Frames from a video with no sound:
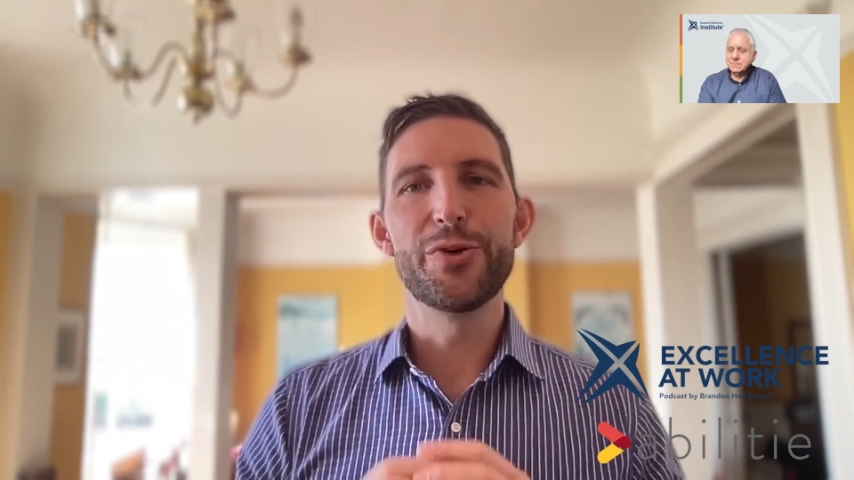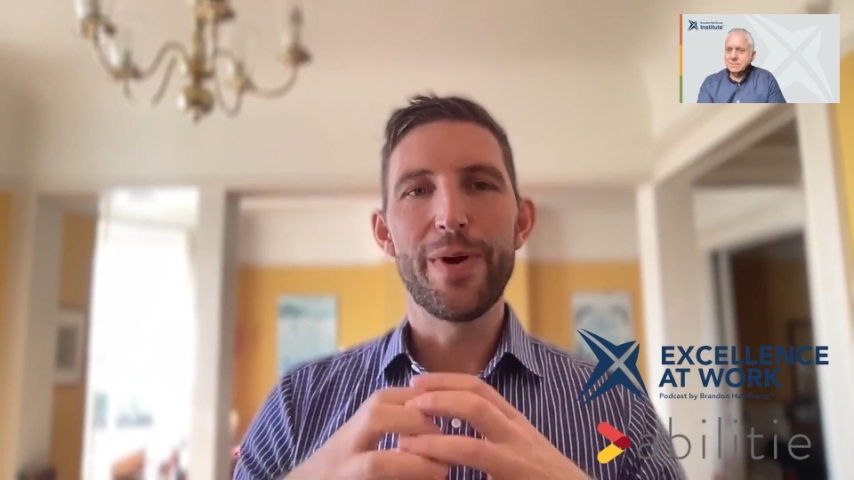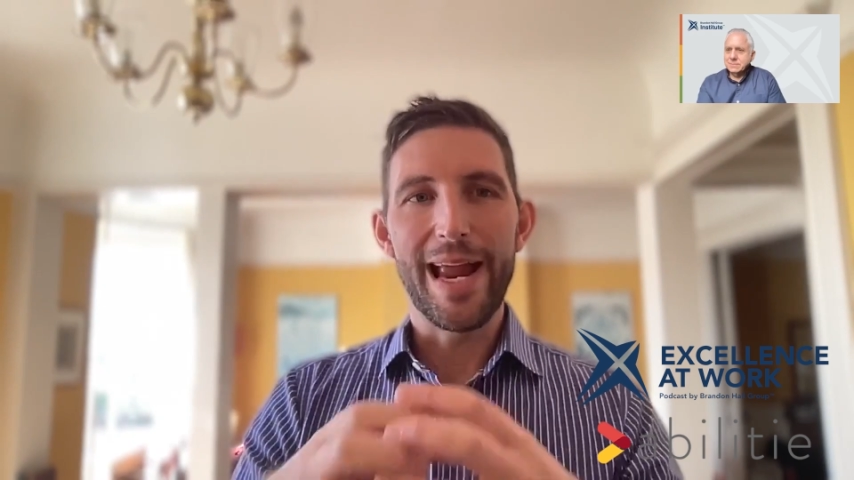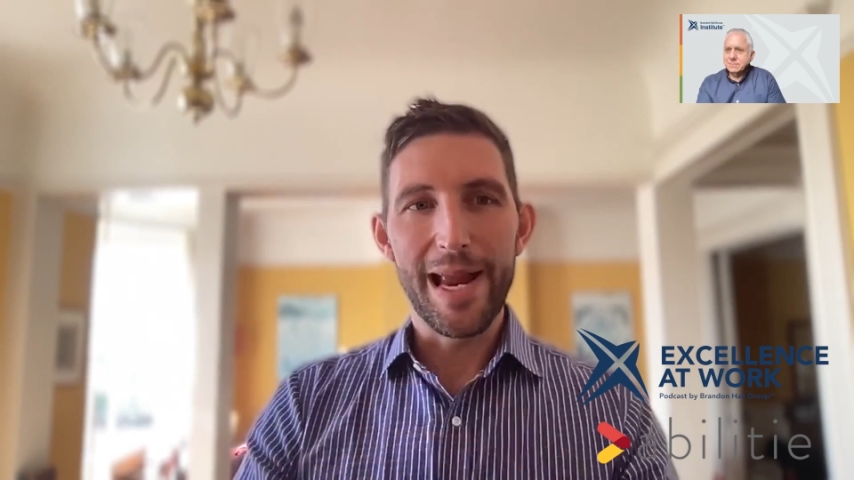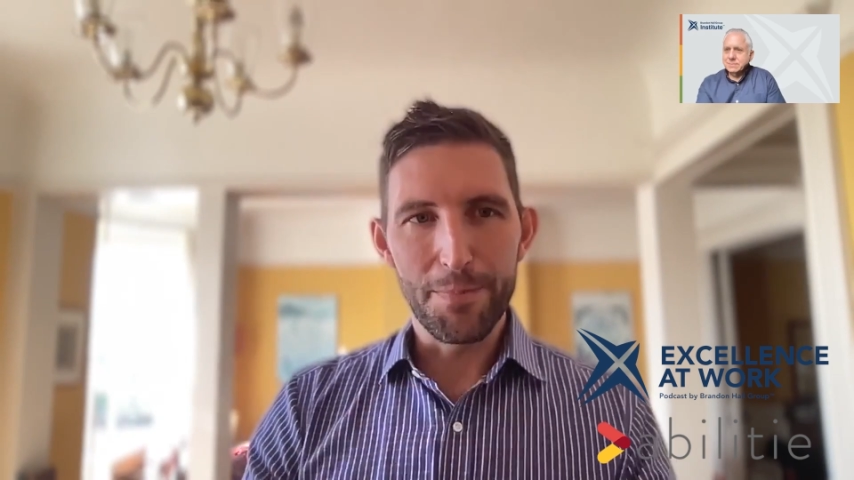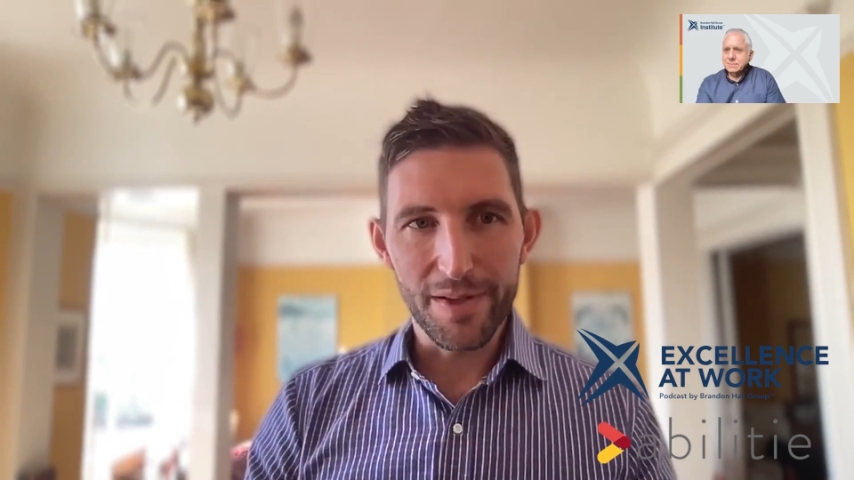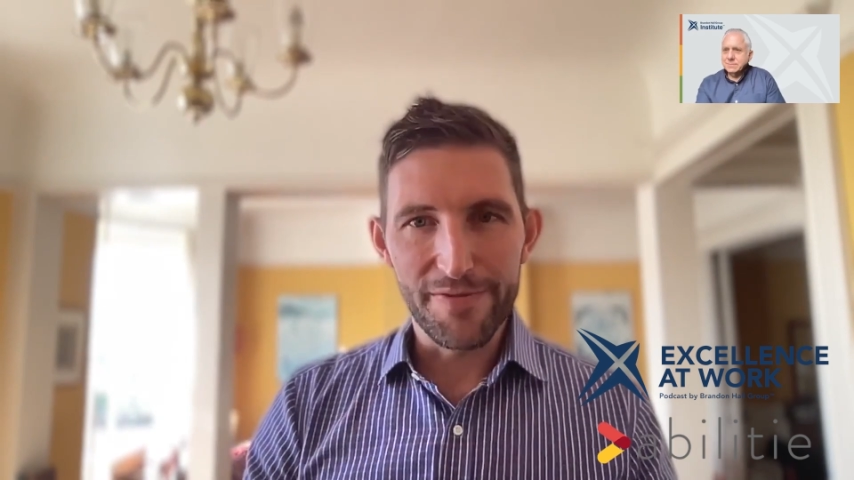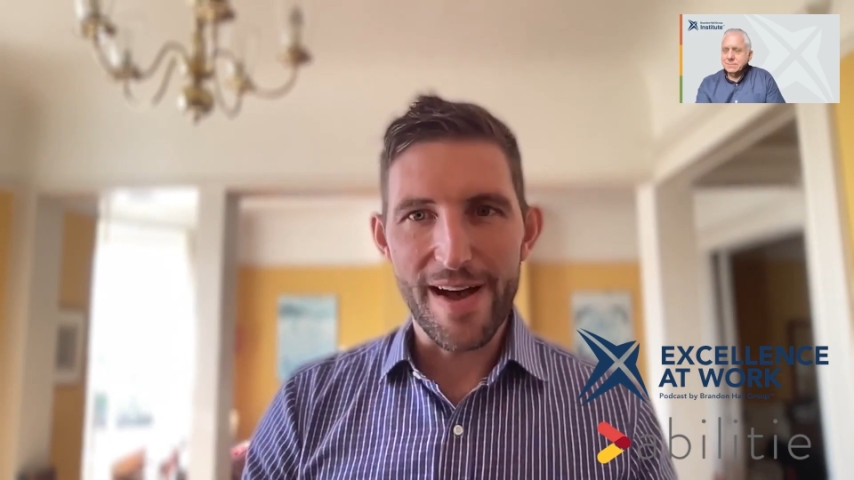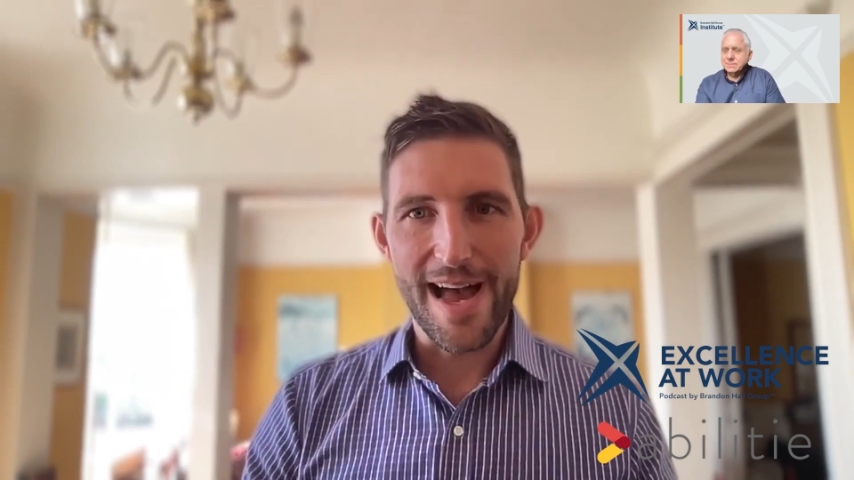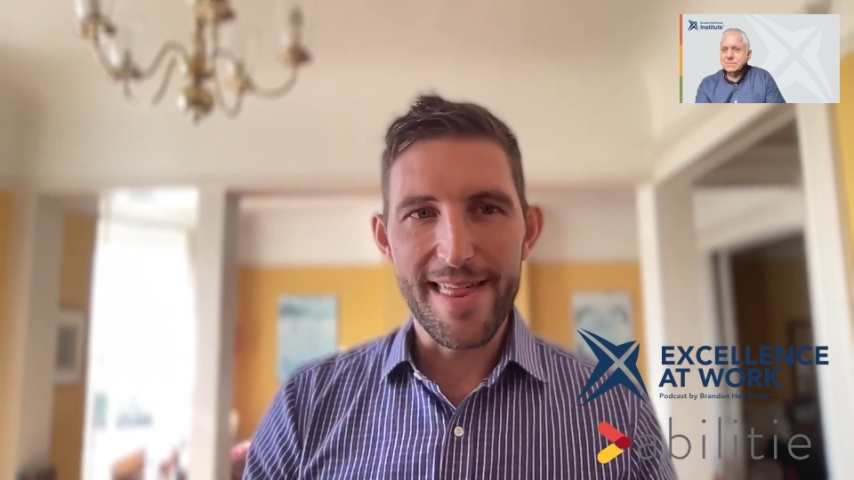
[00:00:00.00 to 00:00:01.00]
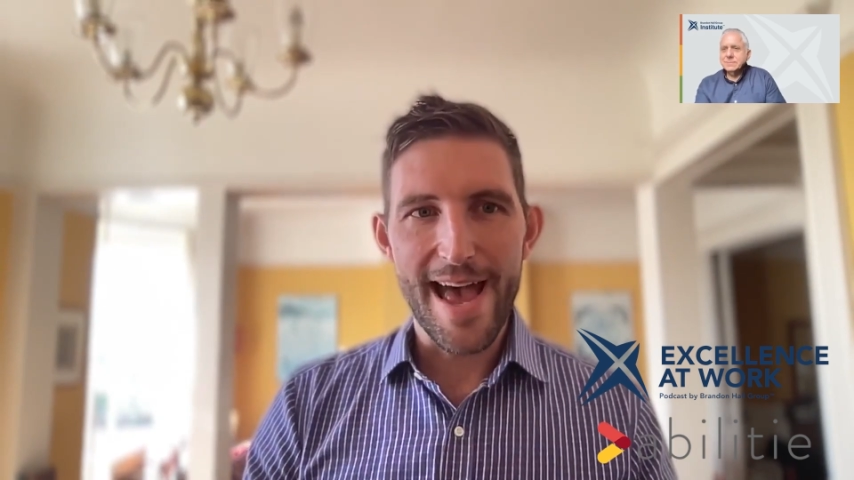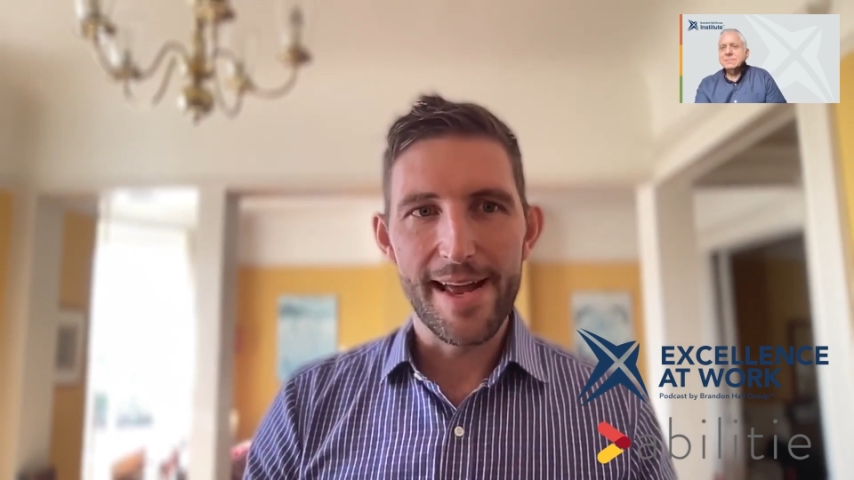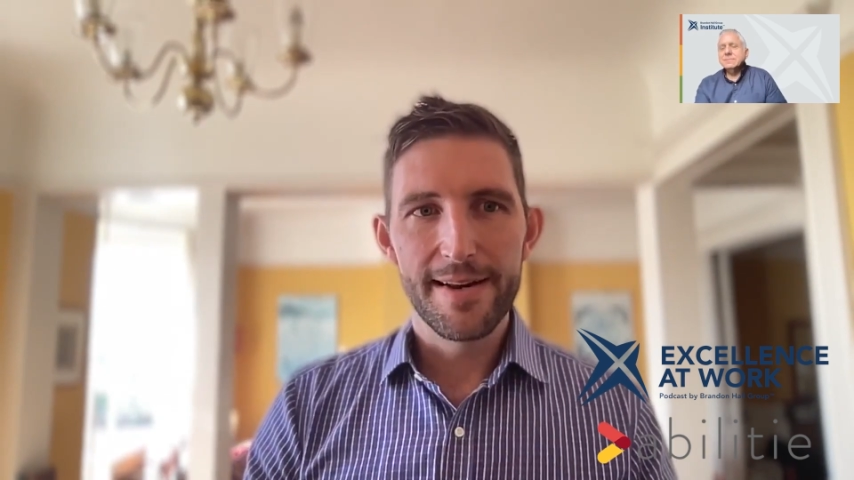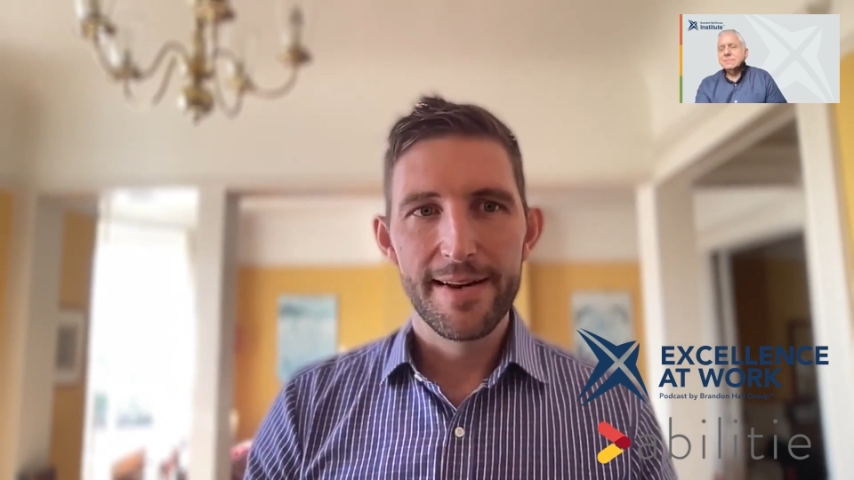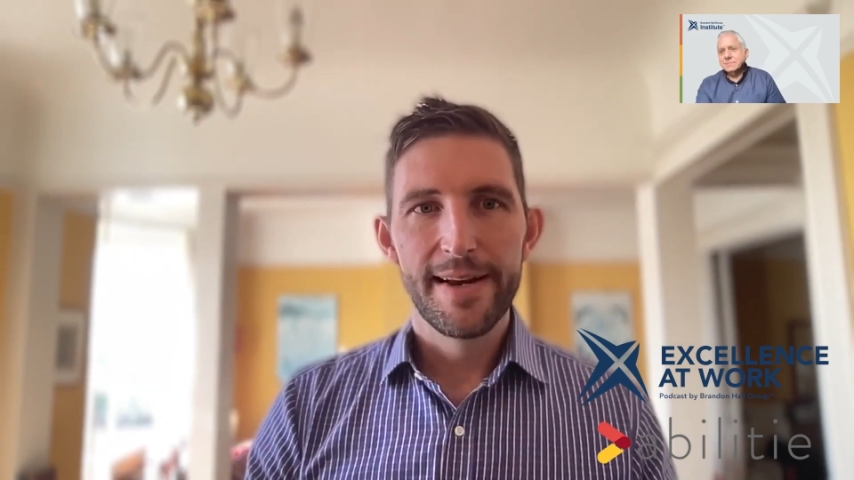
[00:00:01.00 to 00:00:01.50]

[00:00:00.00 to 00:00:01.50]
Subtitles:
to amplify that